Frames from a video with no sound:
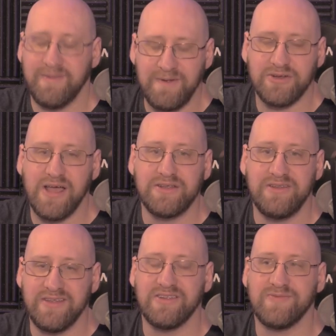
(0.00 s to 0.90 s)
been trying to
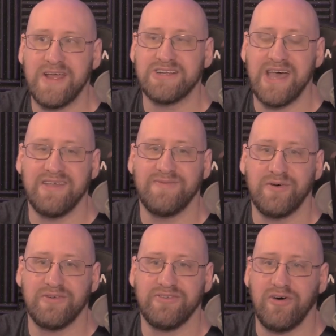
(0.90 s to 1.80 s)
disenfranchise
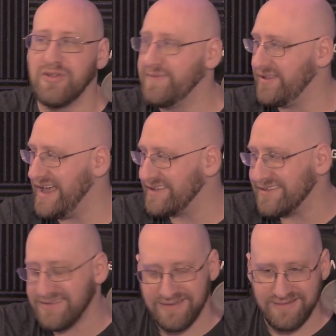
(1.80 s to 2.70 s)
voters all over Texas.